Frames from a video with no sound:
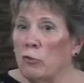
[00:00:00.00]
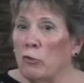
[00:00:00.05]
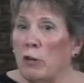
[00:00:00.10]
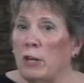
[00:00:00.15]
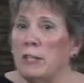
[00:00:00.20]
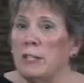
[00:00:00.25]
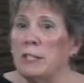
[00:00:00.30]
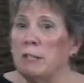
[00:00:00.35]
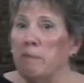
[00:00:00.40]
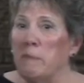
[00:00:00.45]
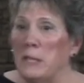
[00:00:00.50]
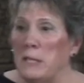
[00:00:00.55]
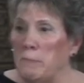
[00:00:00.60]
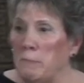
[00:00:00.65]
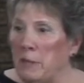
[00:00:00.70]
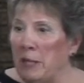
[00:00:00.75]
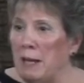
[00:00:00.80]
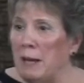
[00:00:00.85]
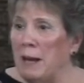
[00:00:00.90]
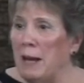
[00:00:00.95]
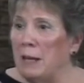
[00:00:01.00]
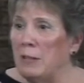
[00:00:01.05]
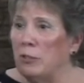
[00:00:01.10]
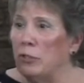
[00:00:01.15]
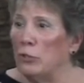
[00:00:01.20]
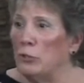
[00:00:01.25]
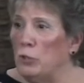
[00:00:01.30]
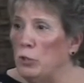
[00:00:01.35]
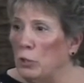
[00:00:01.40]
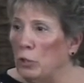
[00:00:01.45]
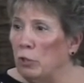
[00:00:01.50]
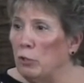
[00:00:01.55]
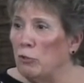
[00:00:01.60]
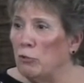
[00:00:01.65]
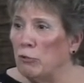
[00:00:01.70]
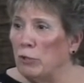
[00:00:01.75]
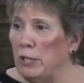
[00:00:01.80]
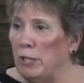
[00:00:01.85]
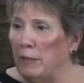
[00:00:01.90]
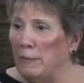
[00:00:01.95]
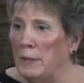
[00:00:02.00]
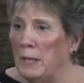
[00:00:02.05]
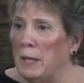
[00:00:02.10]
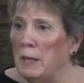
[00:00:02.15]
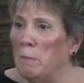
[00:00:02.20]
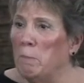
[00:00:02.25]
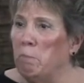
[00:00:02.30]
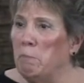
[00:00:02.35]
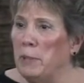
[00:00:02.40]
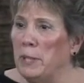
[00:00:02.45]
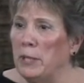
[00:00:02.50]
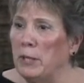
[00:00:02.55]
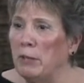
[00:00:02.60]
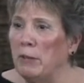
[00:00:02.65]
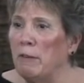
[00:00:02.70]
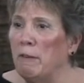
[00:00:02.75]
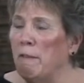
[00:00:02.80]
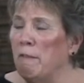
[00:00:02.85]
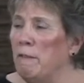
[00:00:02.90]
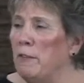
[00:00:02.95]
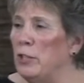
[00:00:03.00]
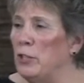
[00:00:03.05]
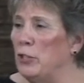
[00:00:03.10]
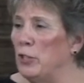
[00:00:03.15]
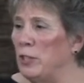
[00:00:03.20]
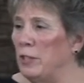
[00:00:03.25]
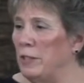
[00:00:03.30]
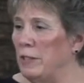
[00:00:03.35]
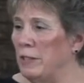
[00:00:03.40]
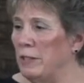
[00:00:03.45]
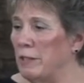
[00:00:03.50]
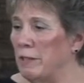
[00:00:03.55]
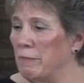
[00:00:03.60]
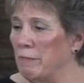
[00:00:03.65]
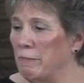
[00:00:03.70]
Trust me beyond so you can dream bigger visions.